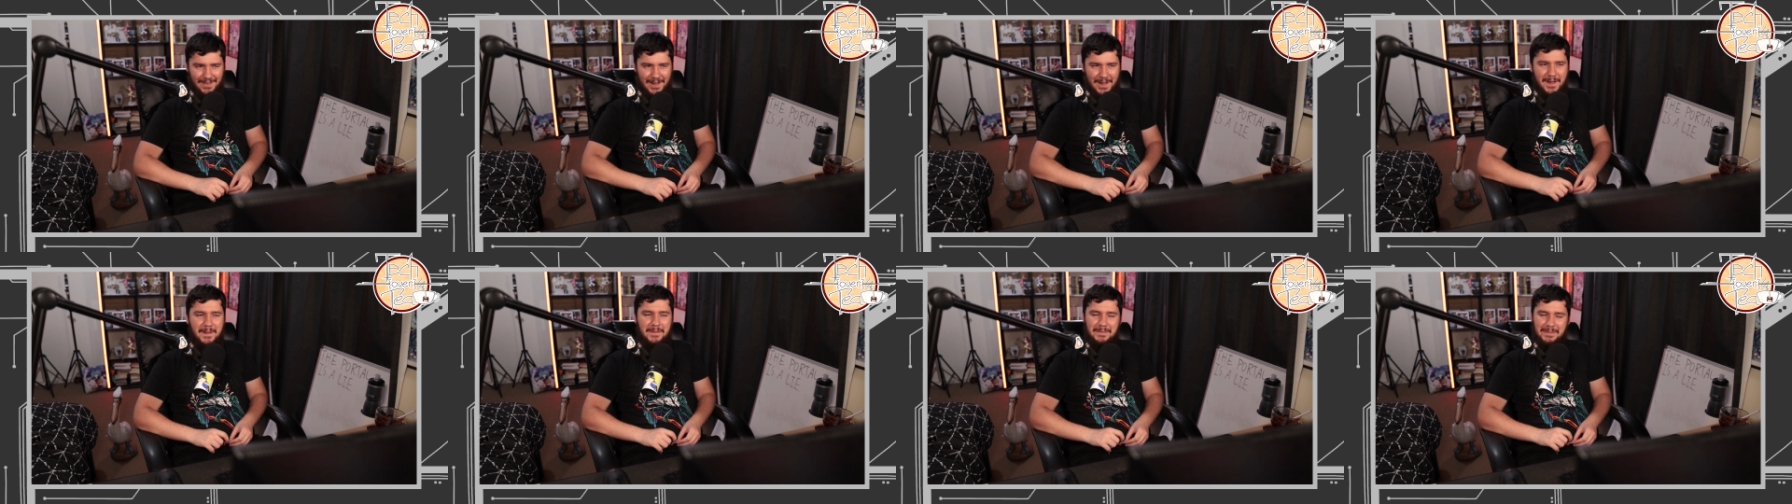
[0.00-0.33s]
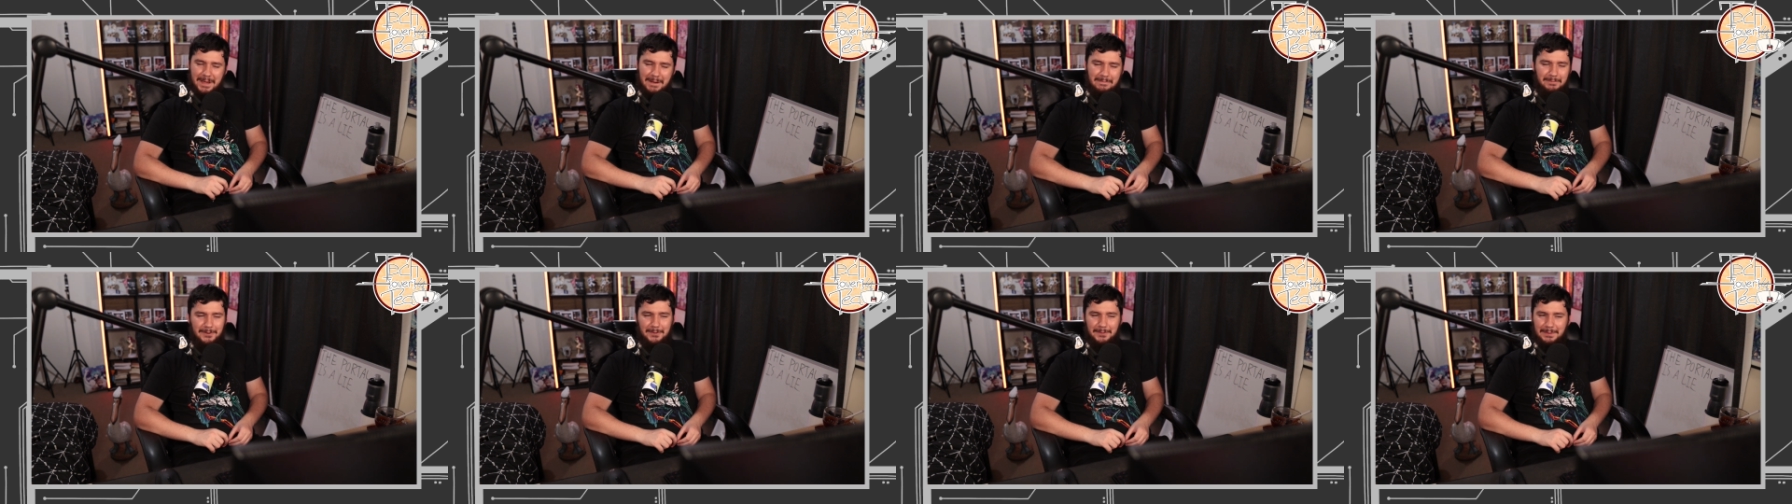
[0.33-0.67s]

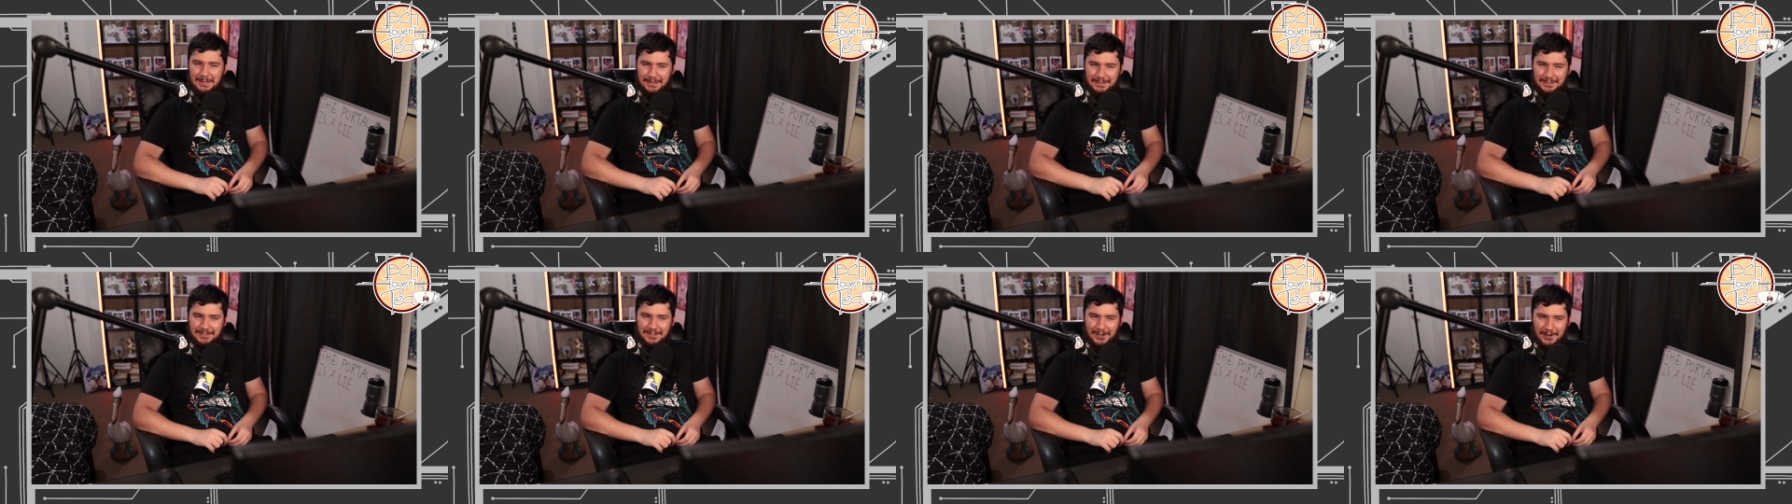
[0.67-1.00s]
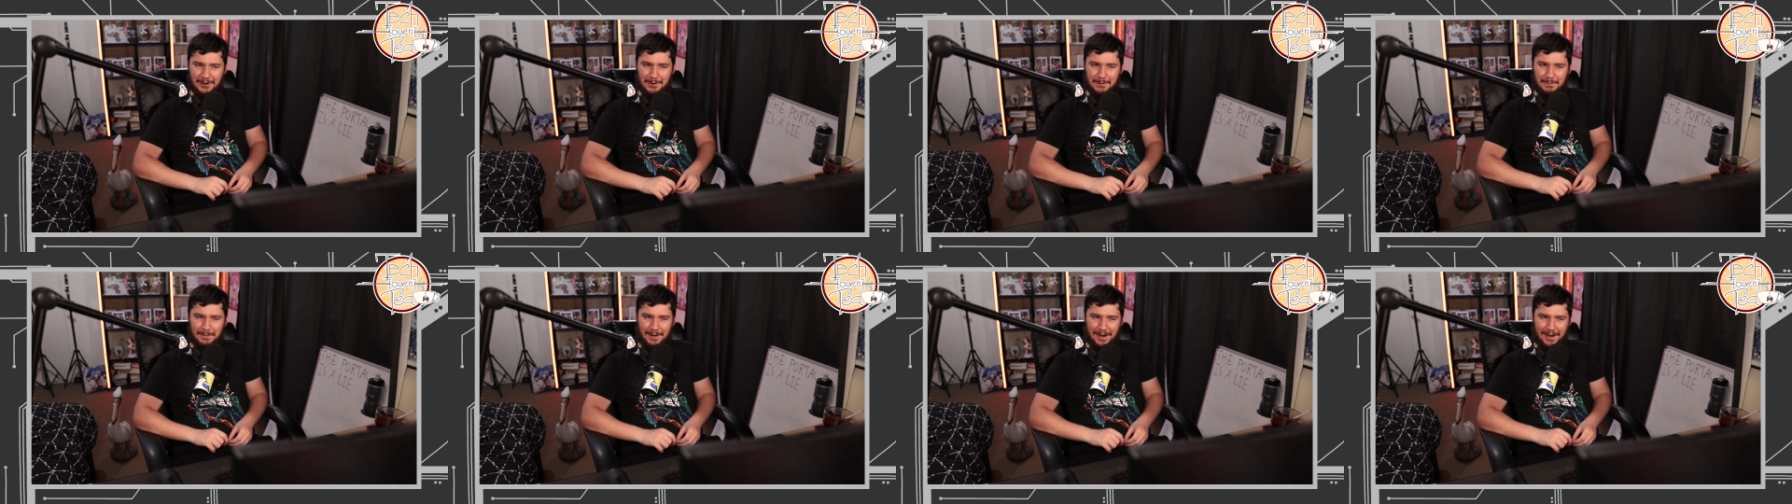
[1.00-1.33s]
That probably doesn't
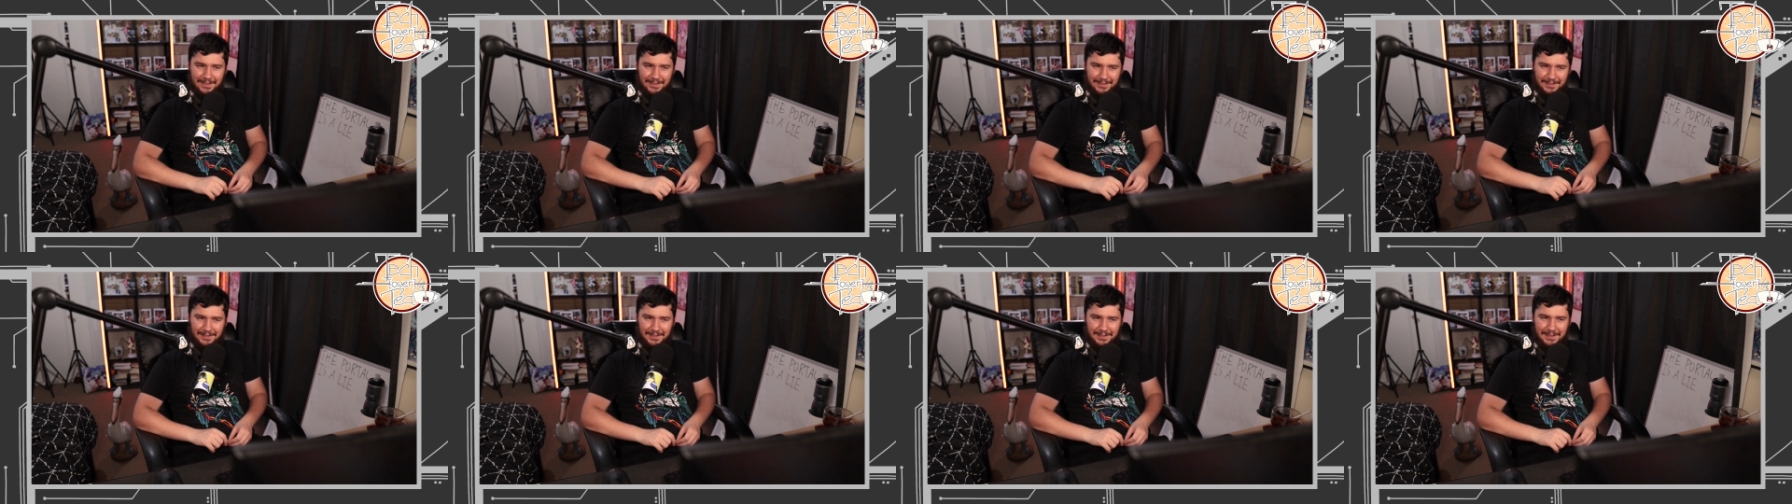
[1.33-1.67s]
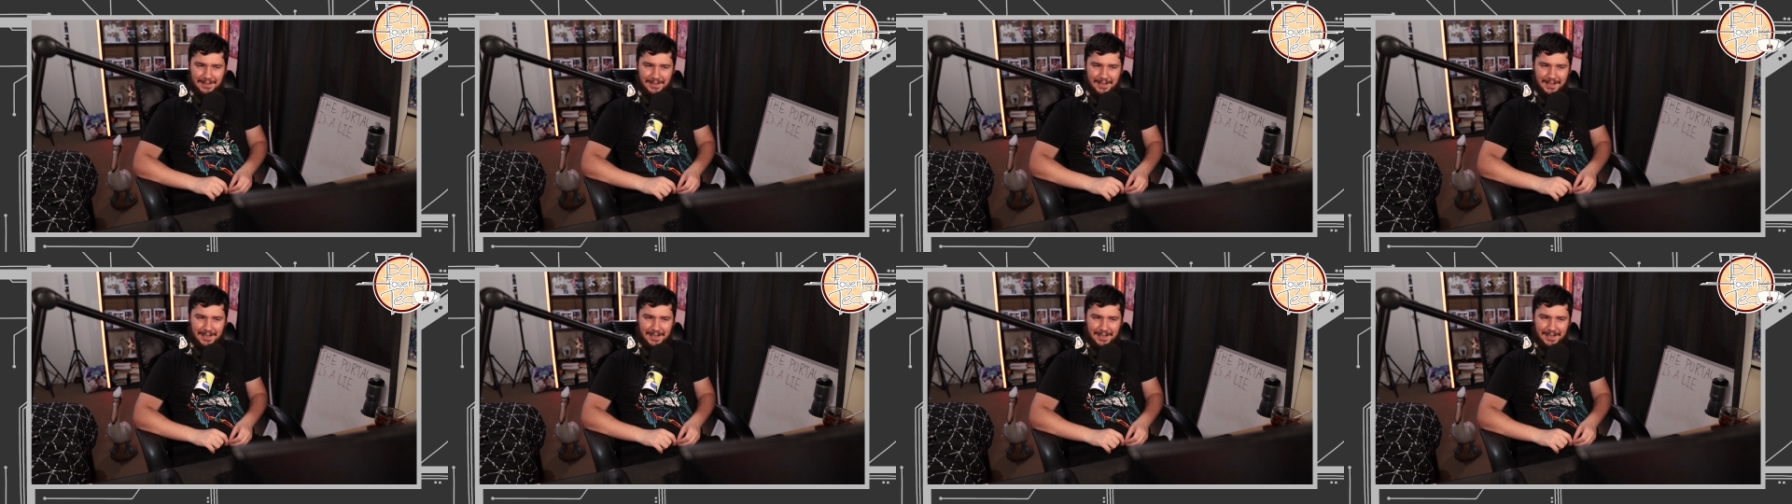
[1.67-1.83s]
help either.